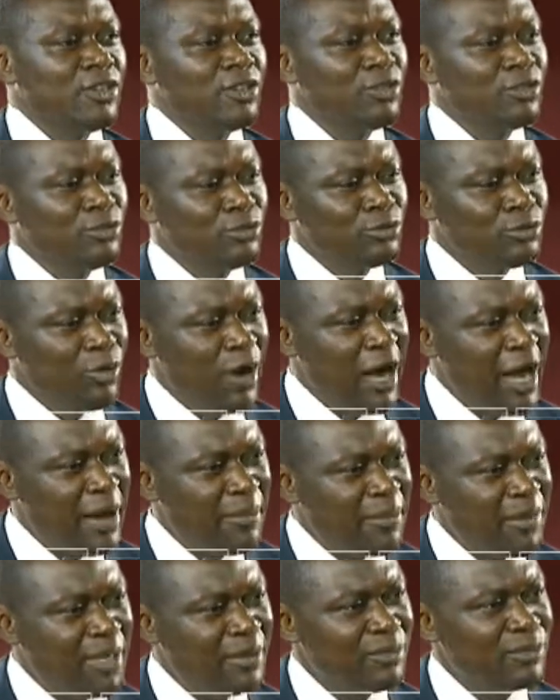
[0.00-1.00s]
to
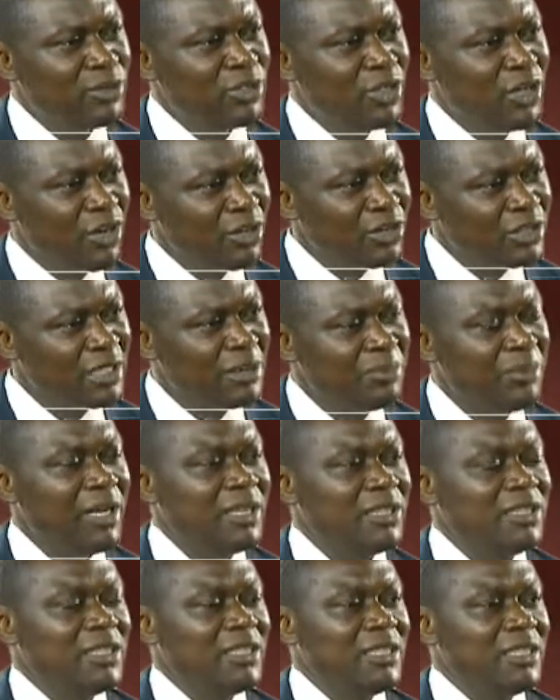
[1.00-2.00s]
harm him, to hurt the
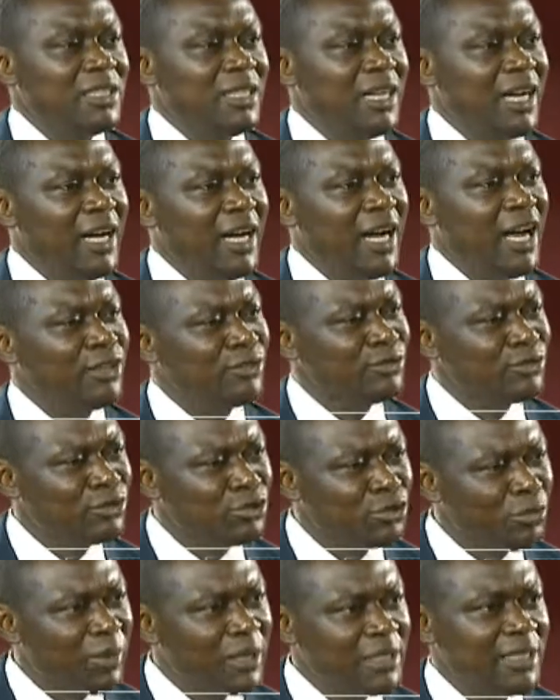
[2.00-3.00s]
party, and to
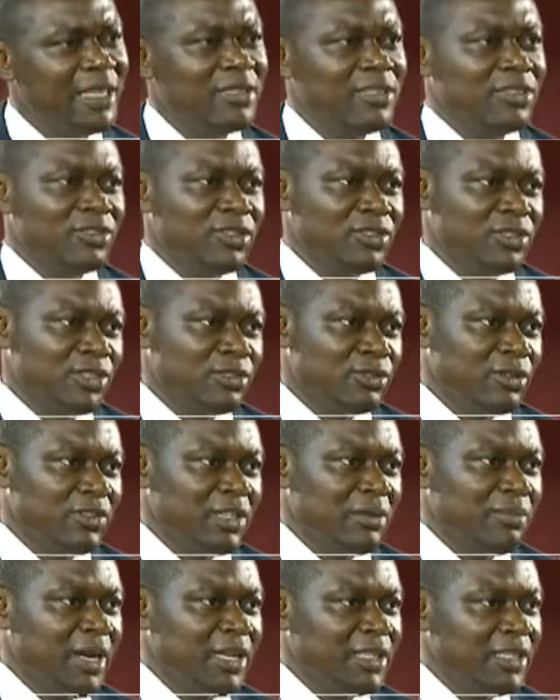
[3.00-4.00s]
jeopardize the success of the
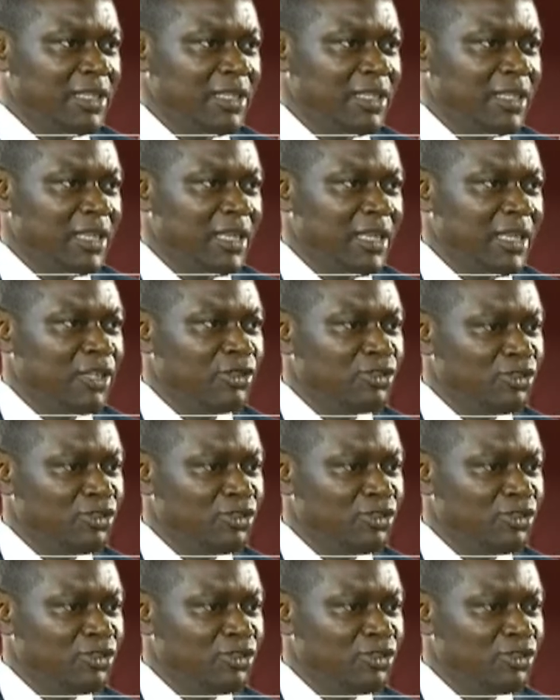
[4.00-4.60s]
party. Some